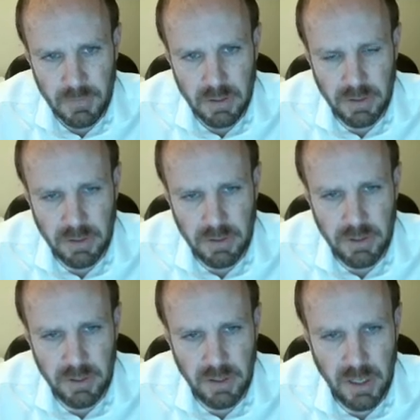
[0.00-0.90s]

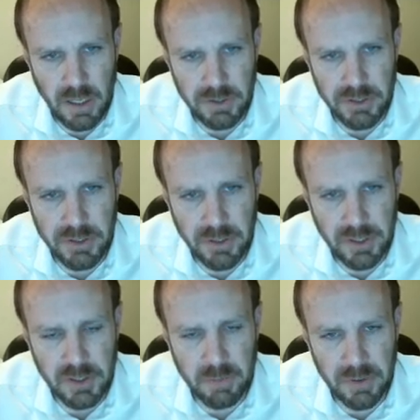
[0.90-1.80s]
Their knowledge and their
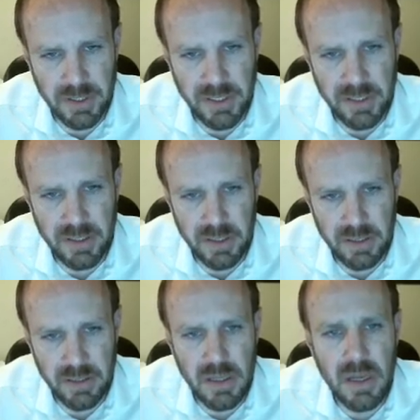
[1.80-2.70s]
expertise
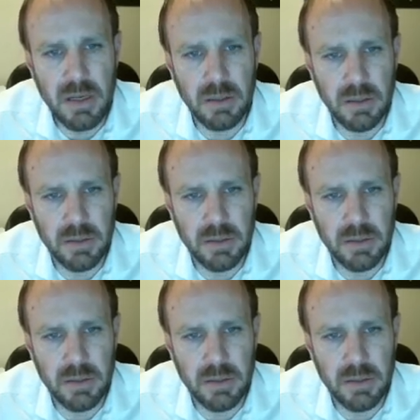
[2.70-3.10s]
is nil.